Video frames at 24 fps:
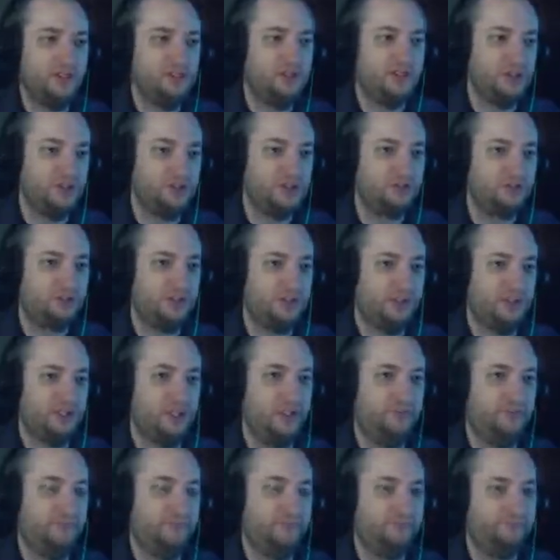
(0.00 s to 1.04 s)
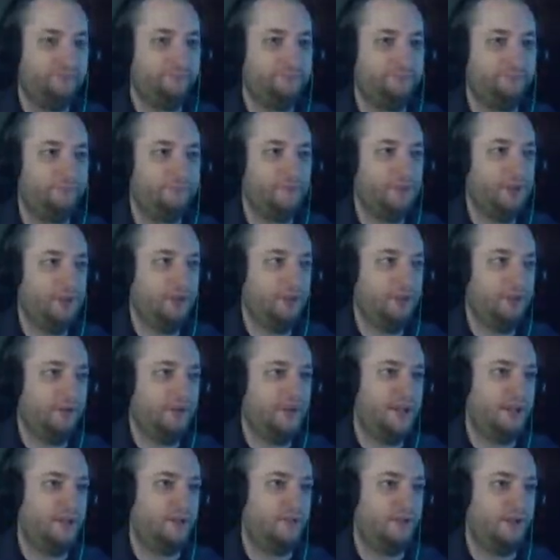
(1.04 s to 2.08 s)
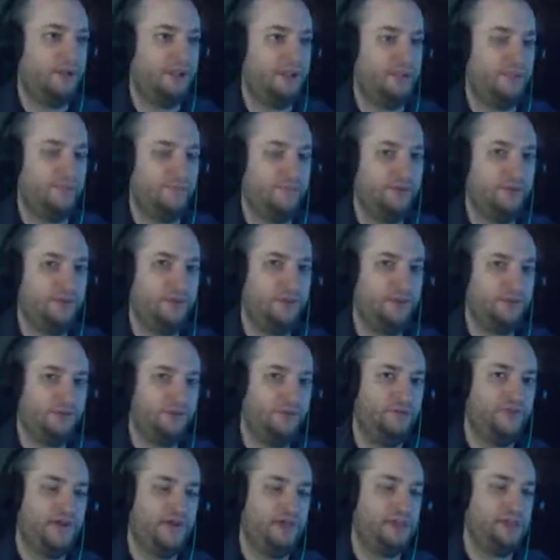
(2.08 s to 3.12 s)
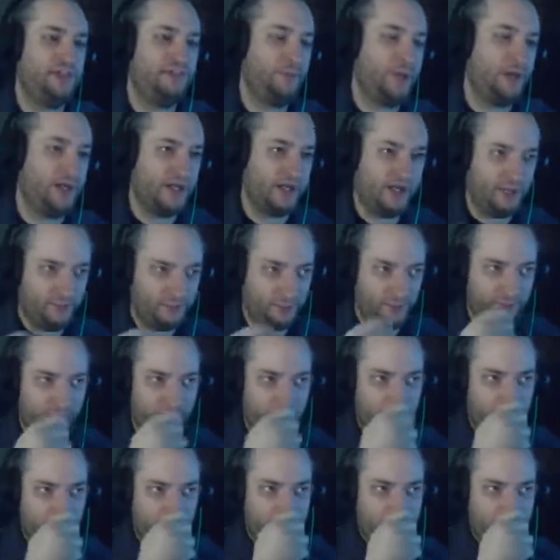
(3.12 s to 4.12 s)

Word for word: Usually, or not only you know do you find the spots, but